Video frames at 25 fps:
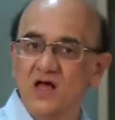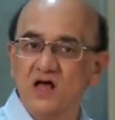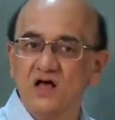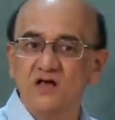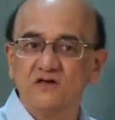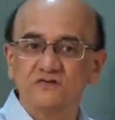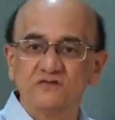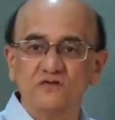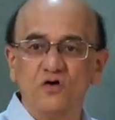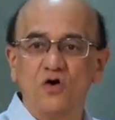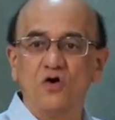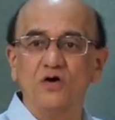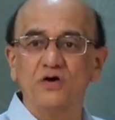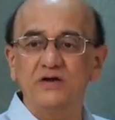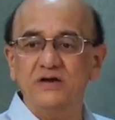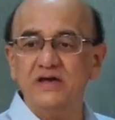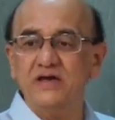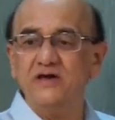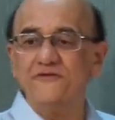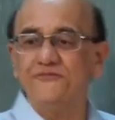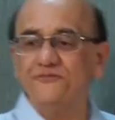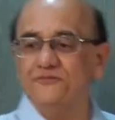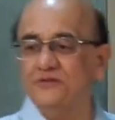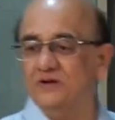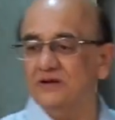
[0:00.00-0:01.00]
so
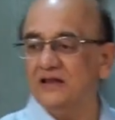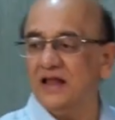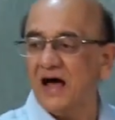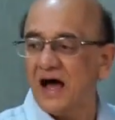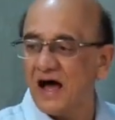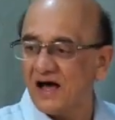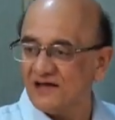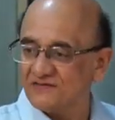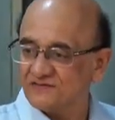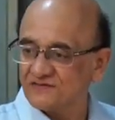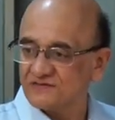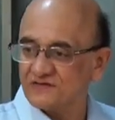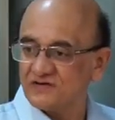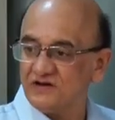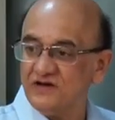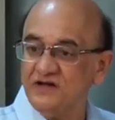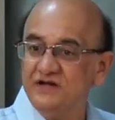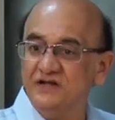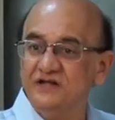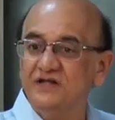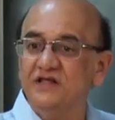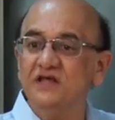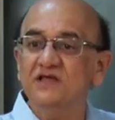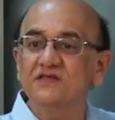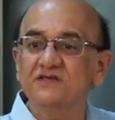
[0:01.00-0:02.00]
if last
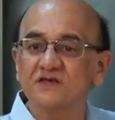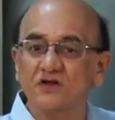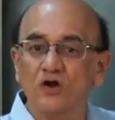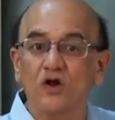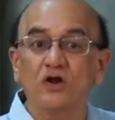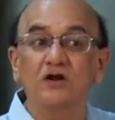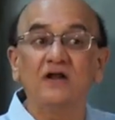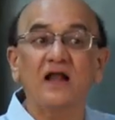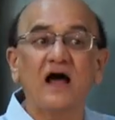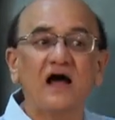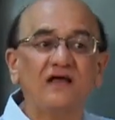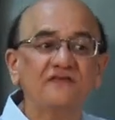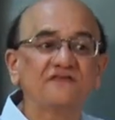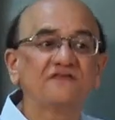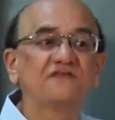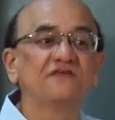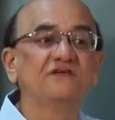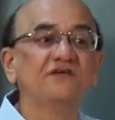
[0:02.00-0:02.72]
integer or last